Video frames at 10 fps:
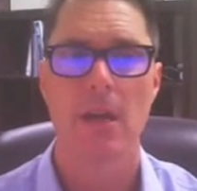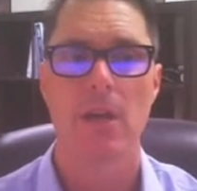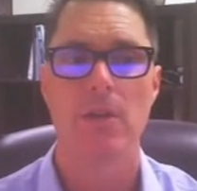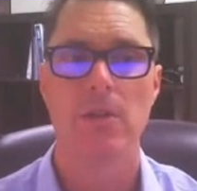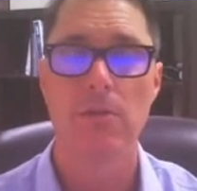
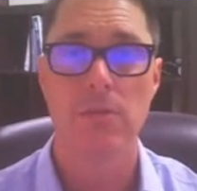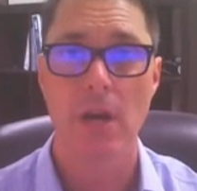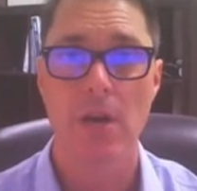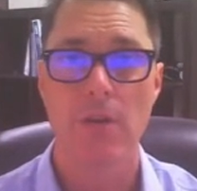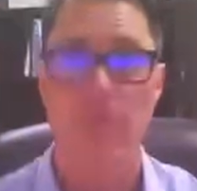you
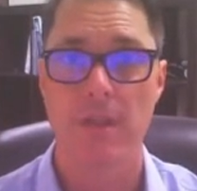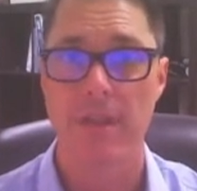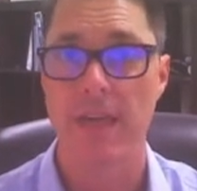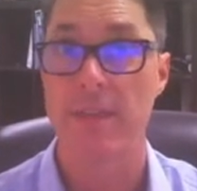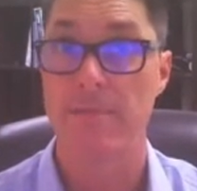know
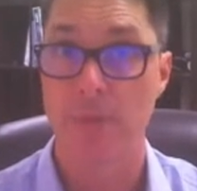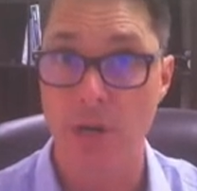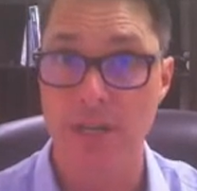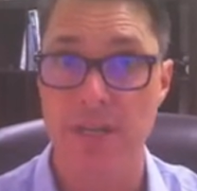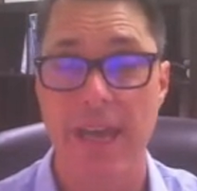that the
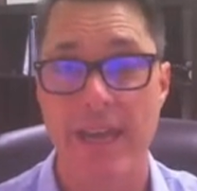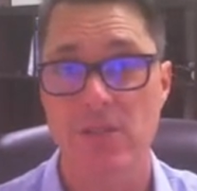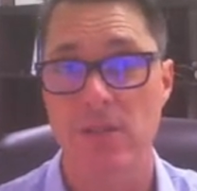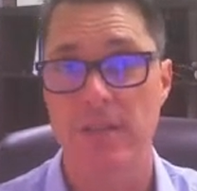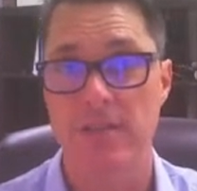market
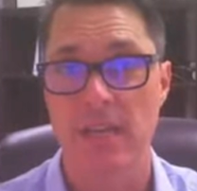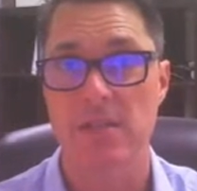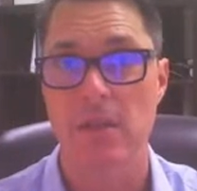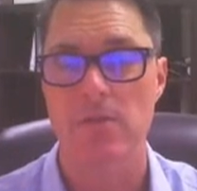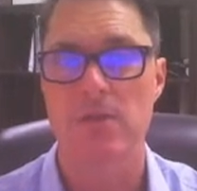actually
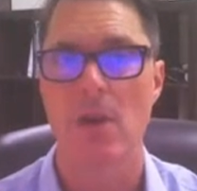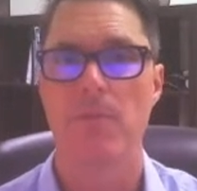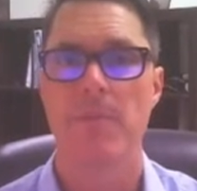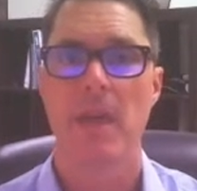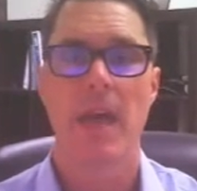sets those.
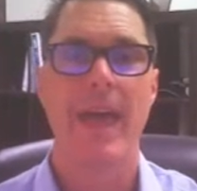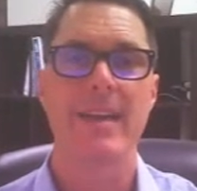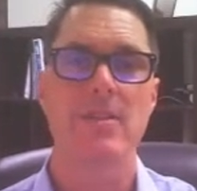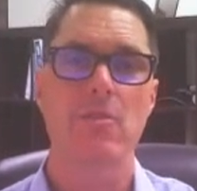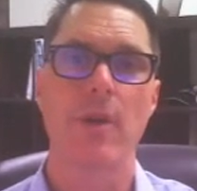So
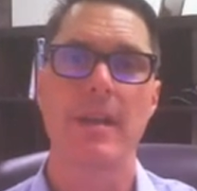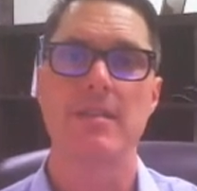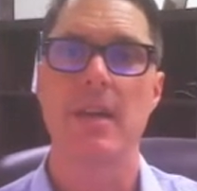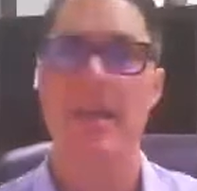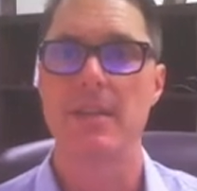as
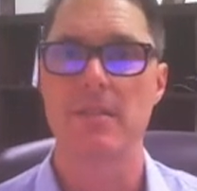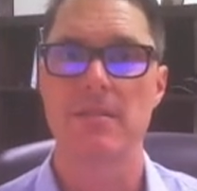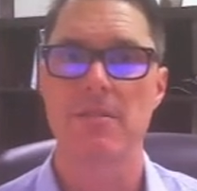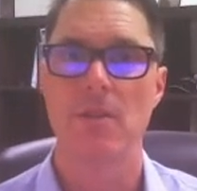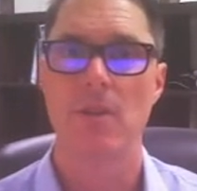credit
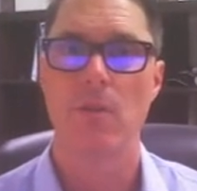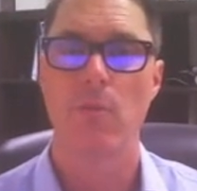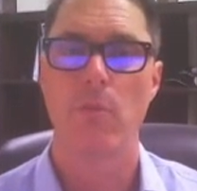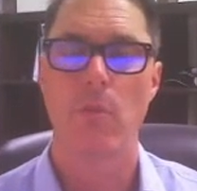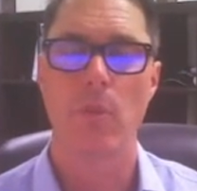tightens,
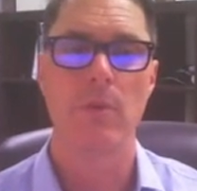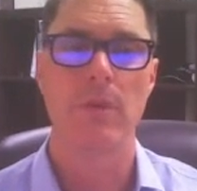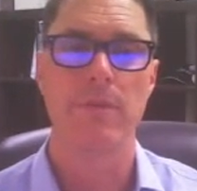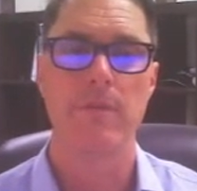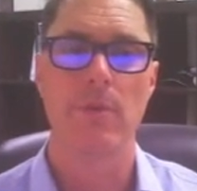what
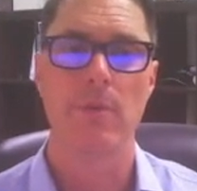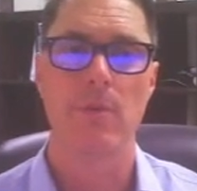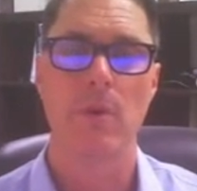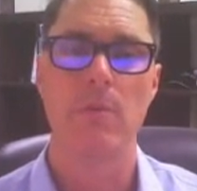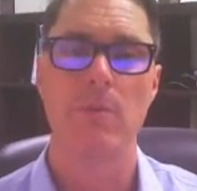
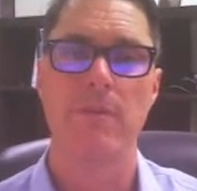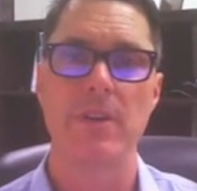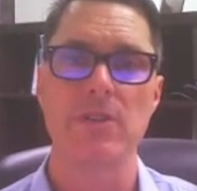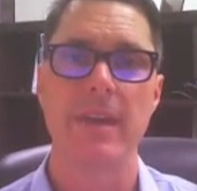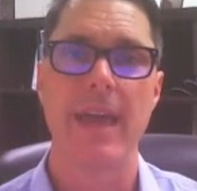will
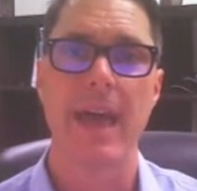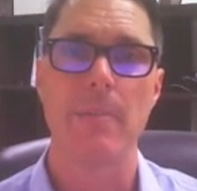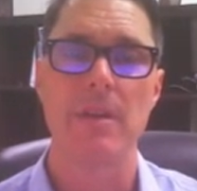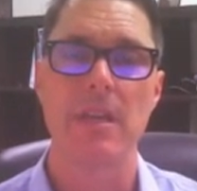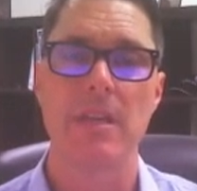eventually
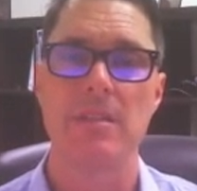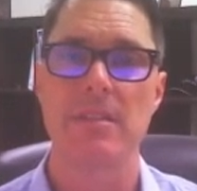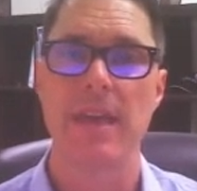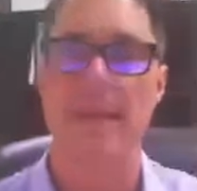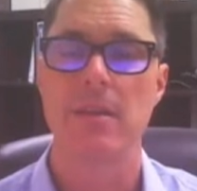happen is
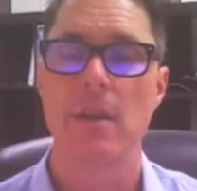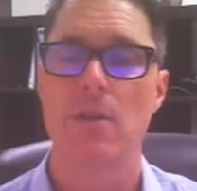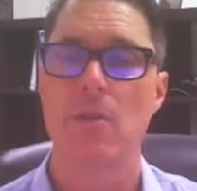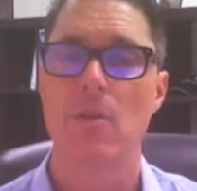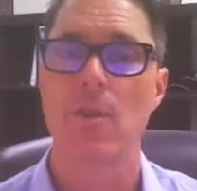that
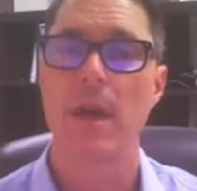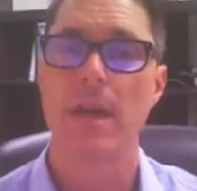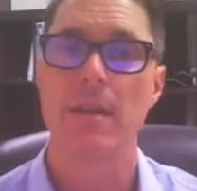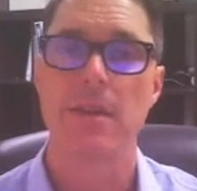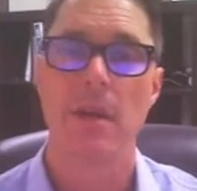
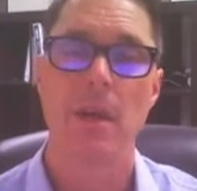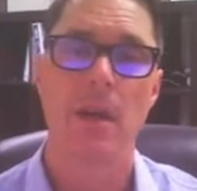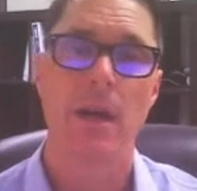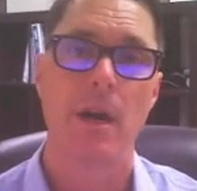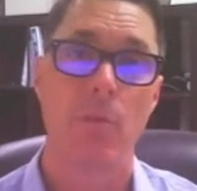credit
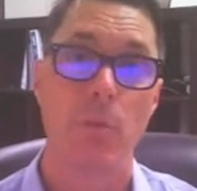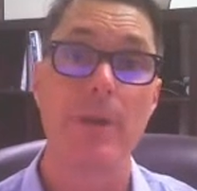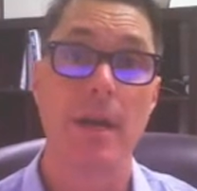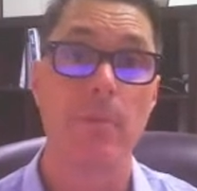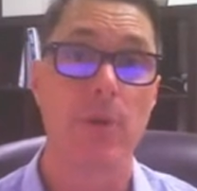will become more